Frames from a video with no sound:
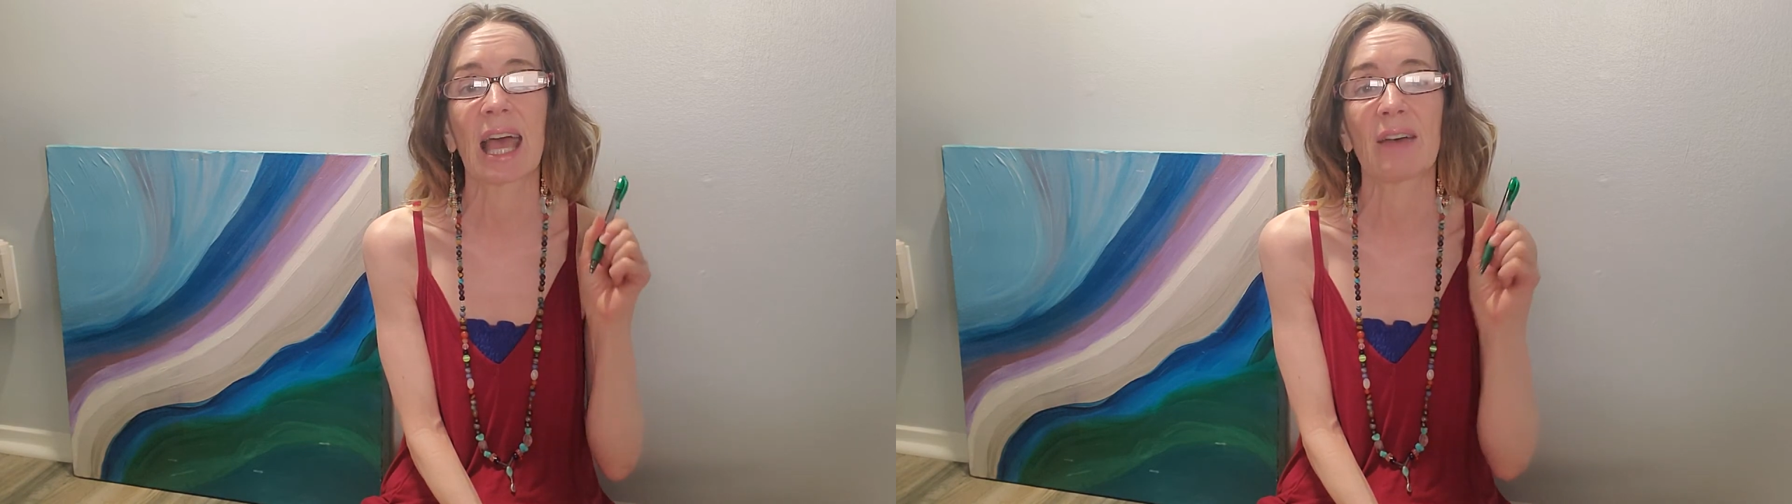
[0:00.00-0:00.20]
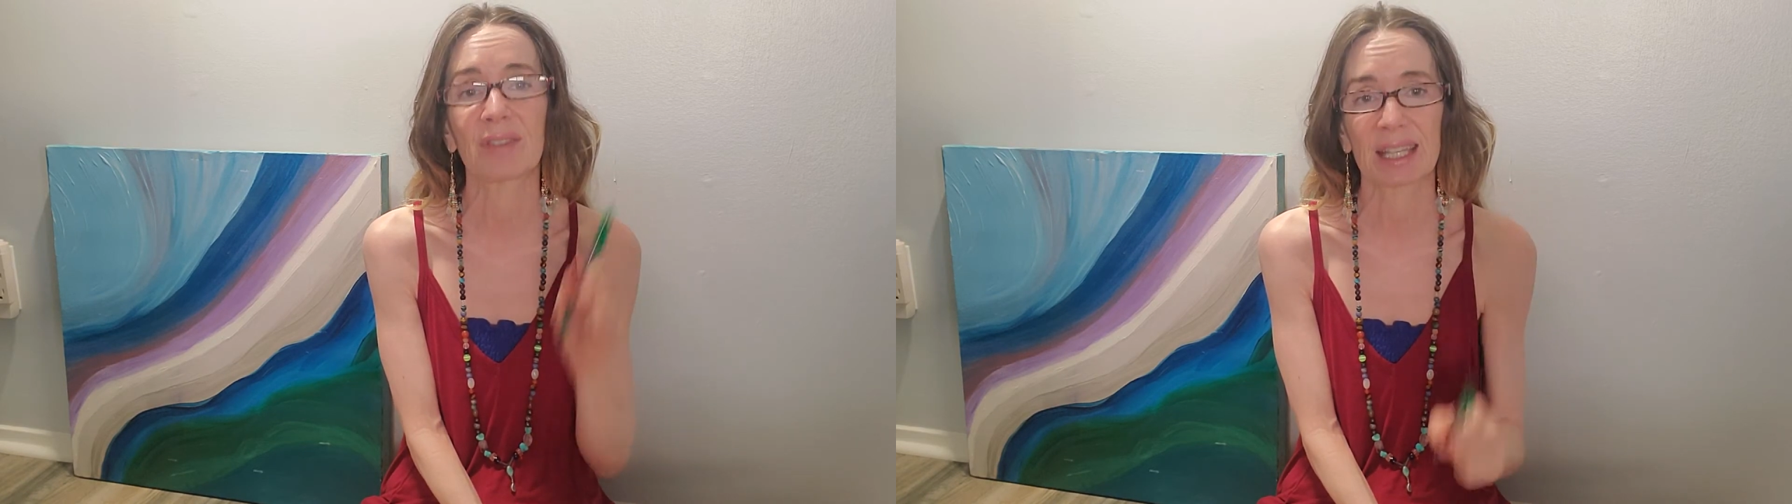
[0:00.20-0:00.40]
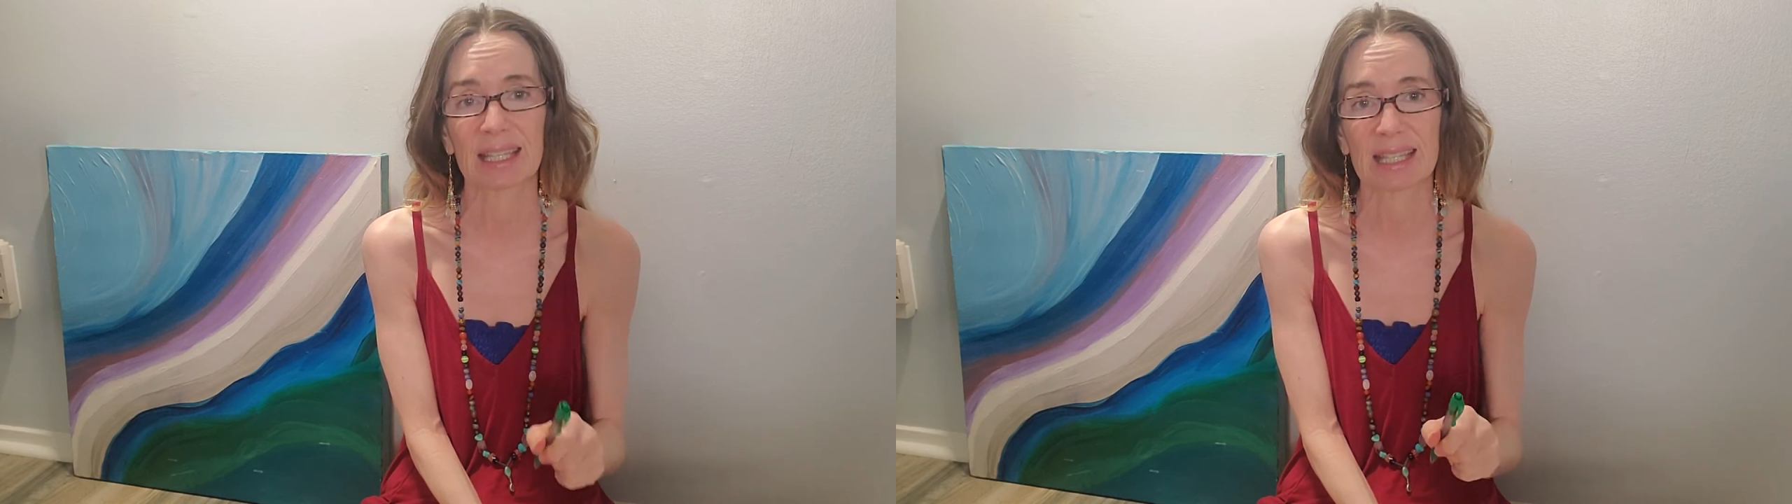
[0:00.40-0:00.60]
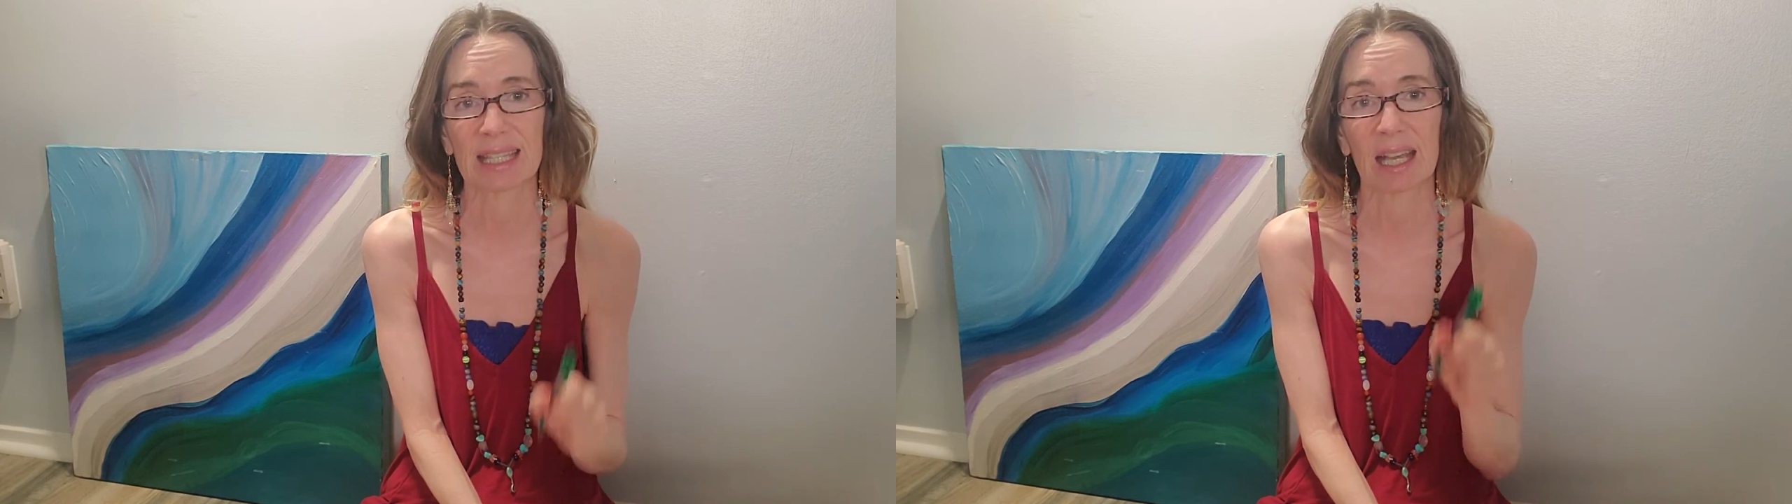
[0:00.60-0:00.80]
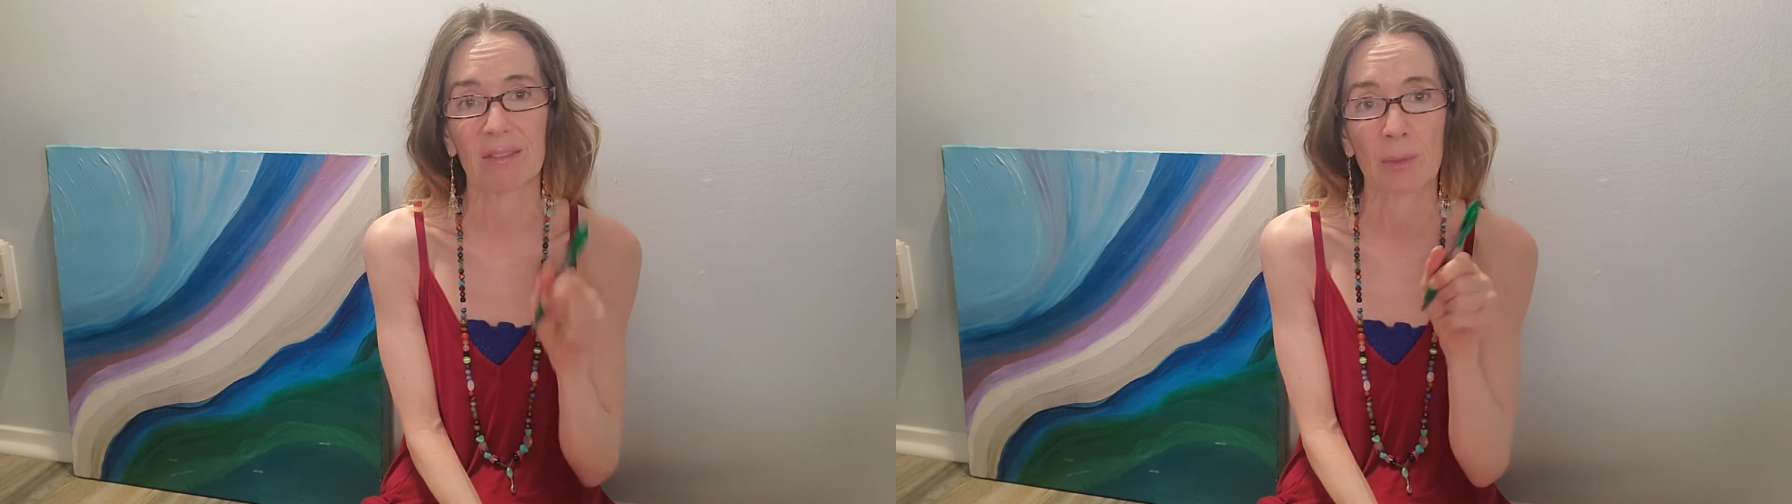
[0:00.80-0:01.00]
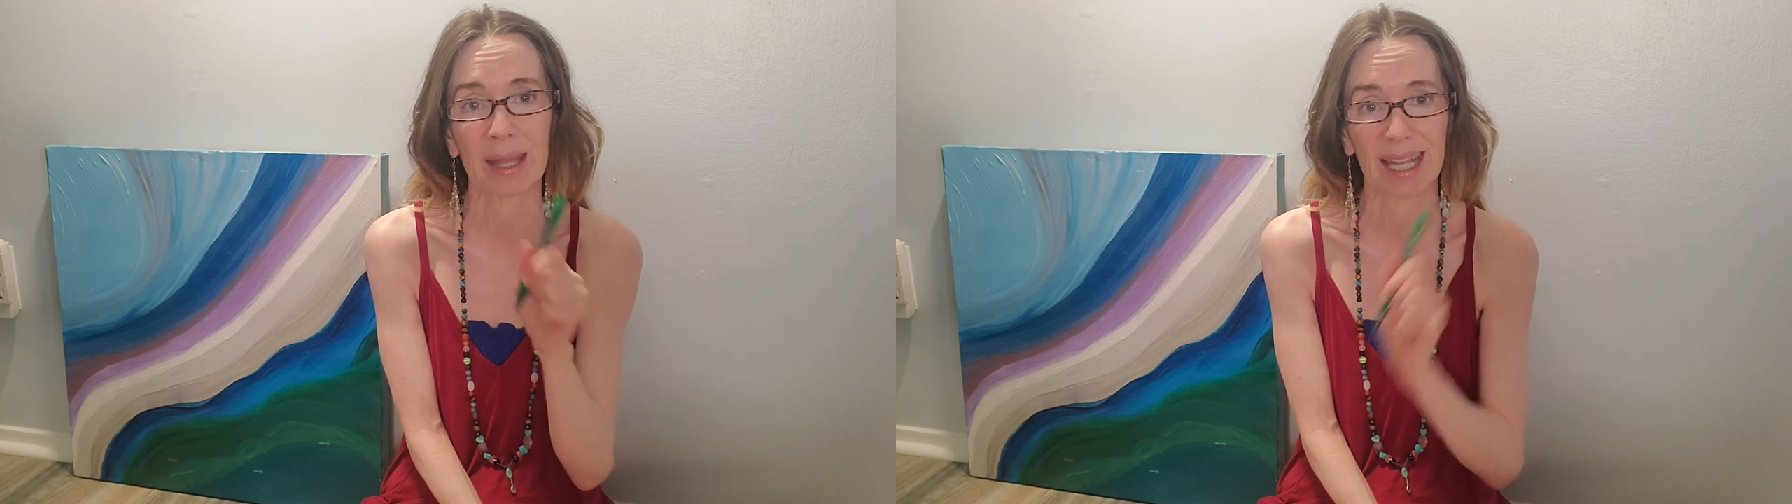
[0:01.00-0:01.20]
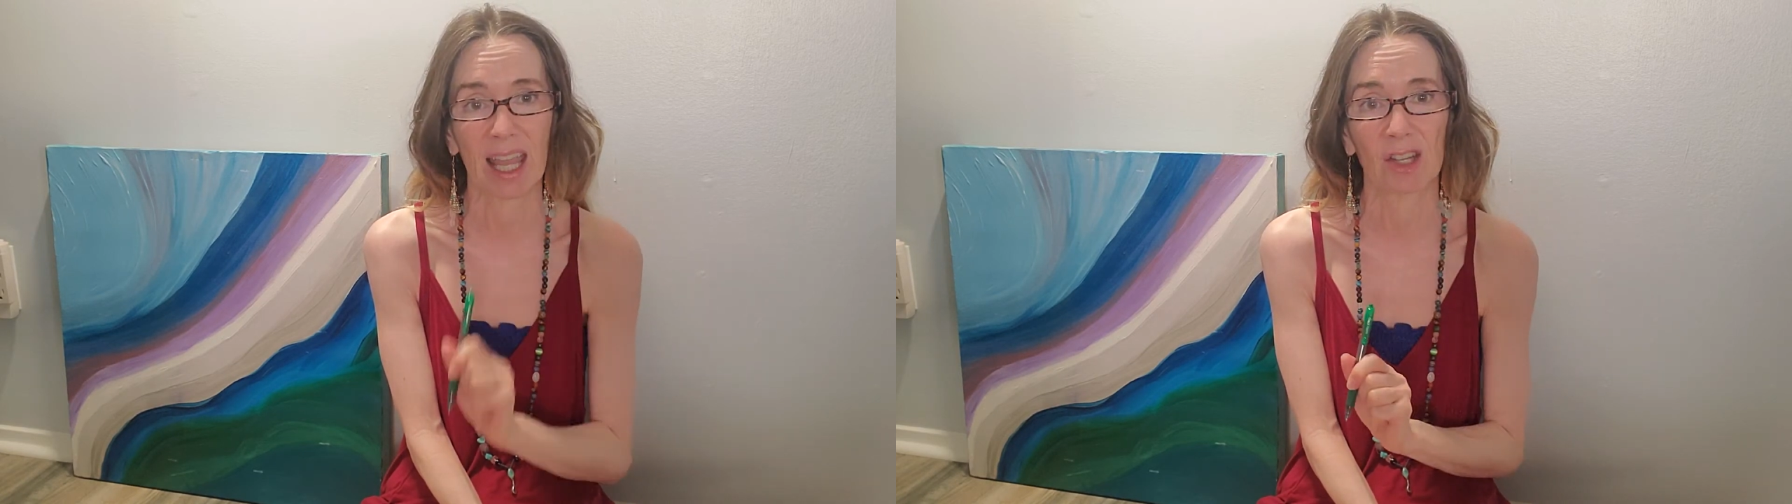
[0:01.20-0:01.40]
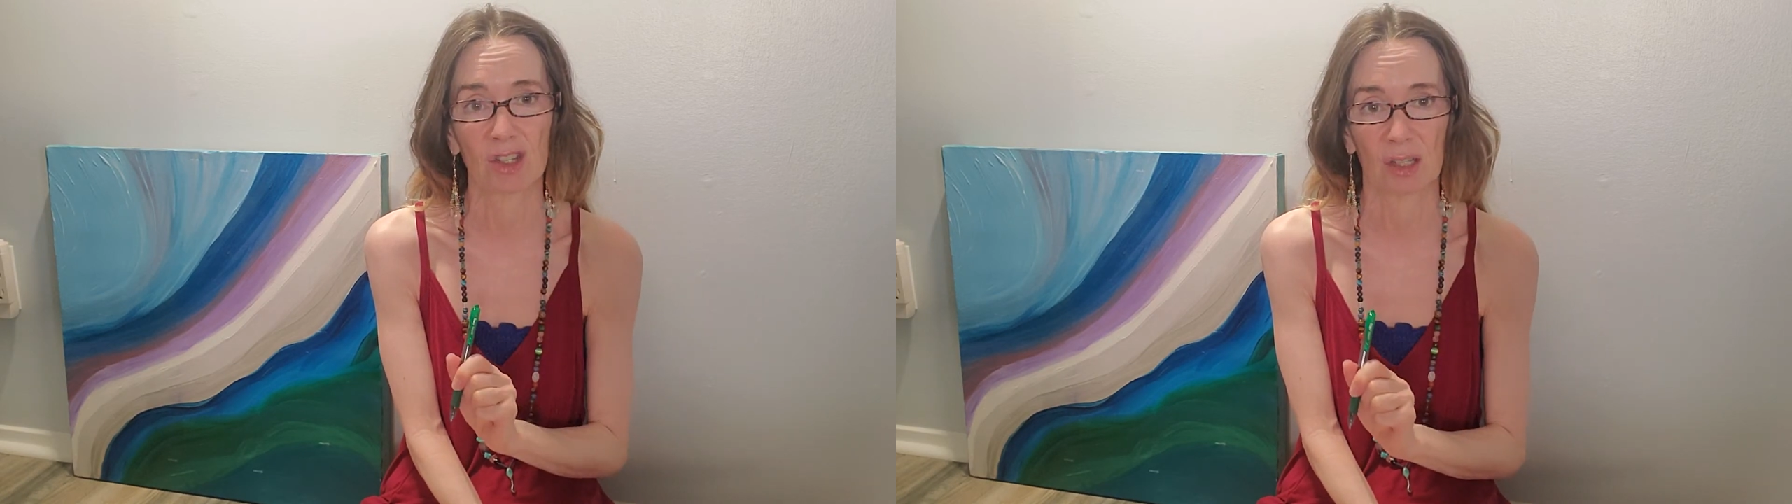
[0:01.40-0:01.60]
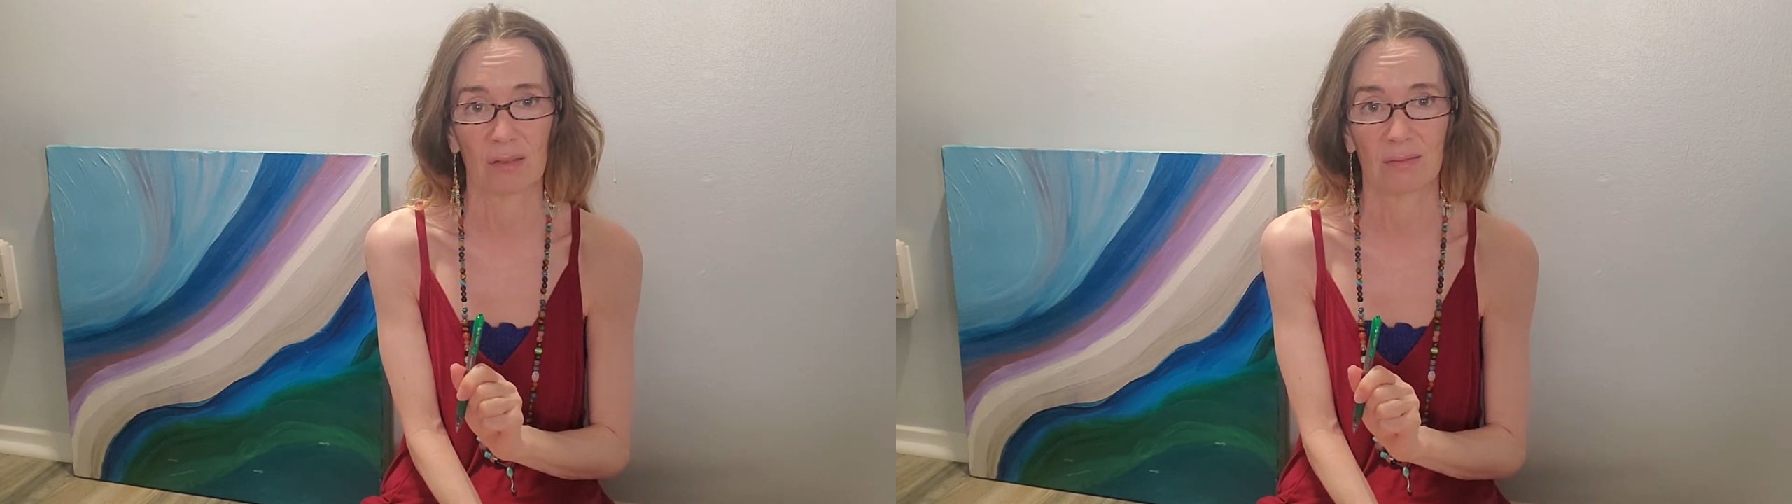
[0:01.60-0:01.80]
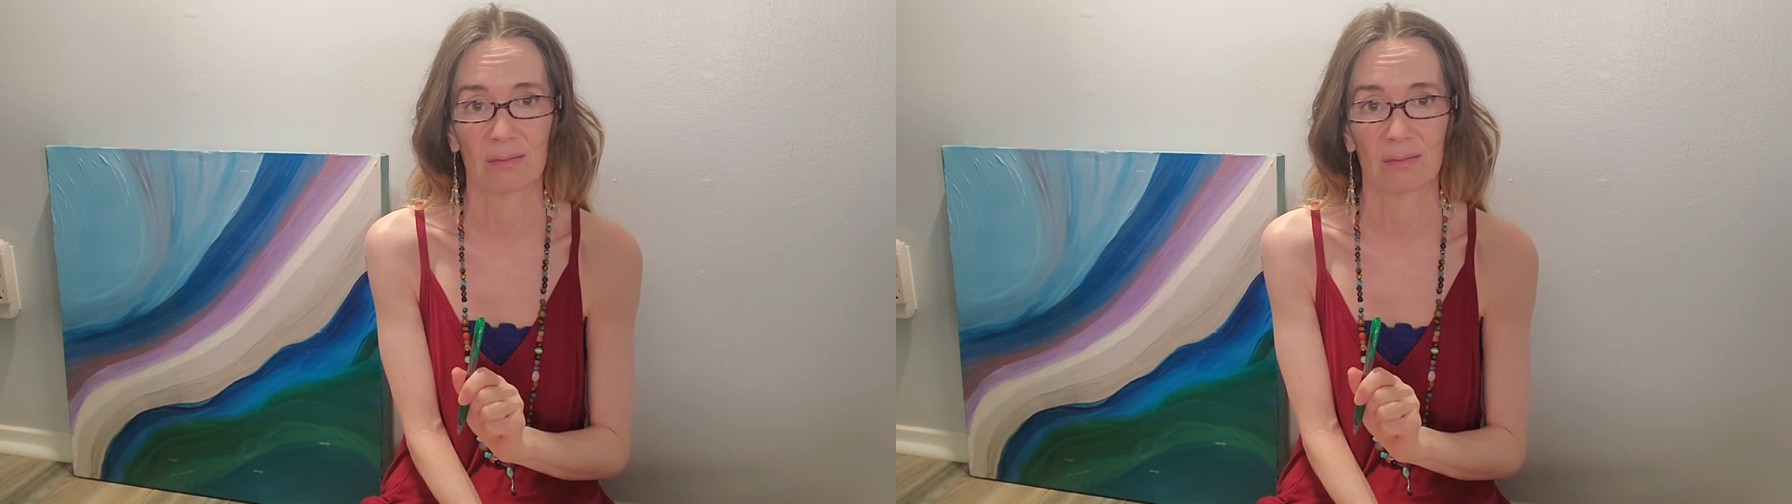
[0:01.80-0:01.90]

efficacy of the medication